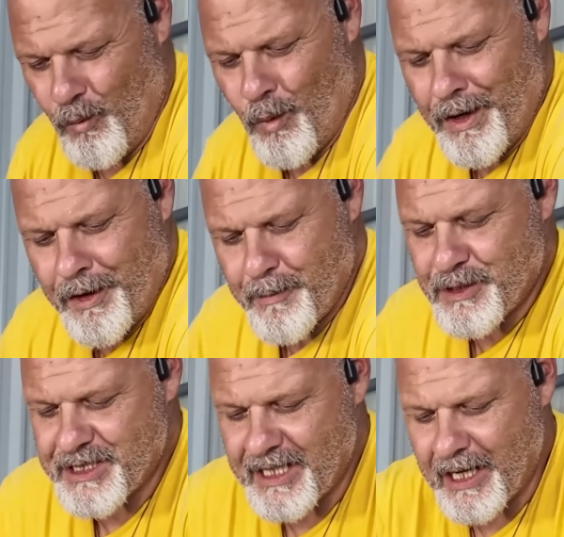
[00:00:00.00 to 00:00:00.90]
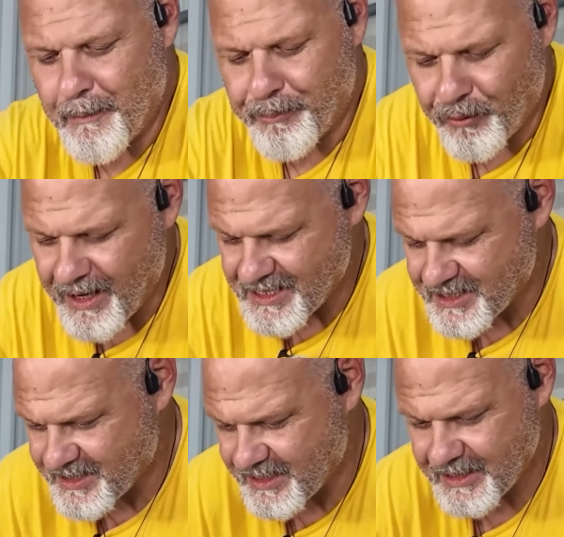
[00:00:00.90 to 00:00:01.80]
100%
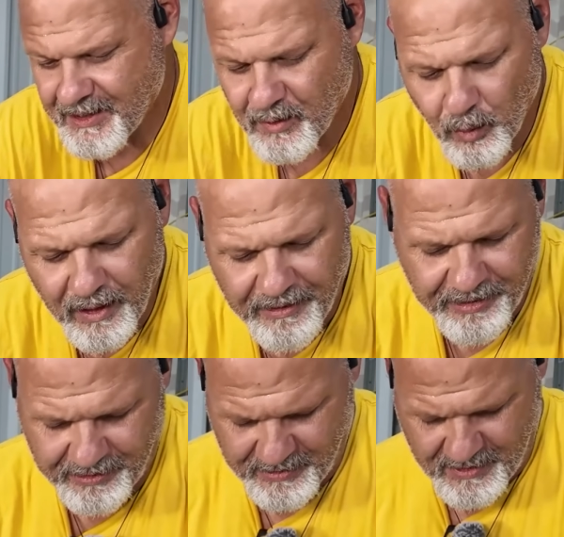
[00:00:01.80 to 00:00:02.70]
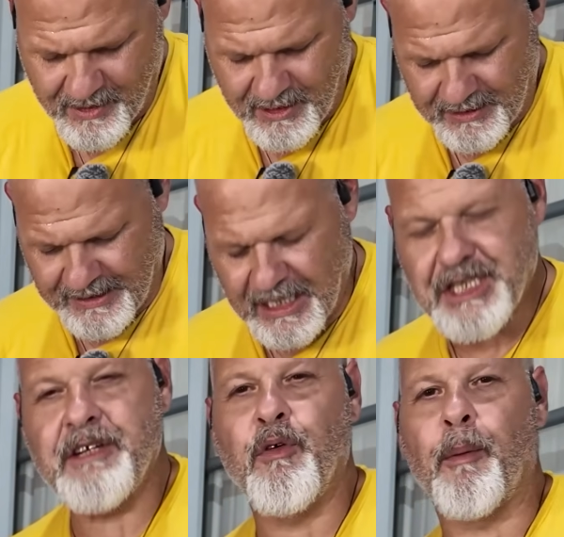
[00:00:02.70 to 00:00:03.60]
impressed with the
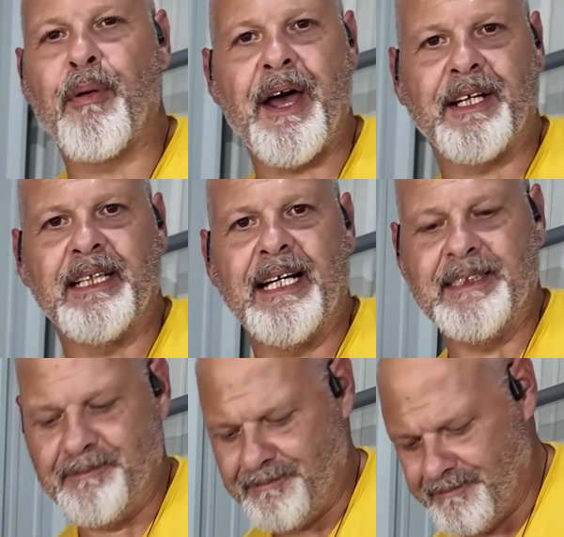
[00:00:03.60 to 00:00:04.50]
EG4 product line.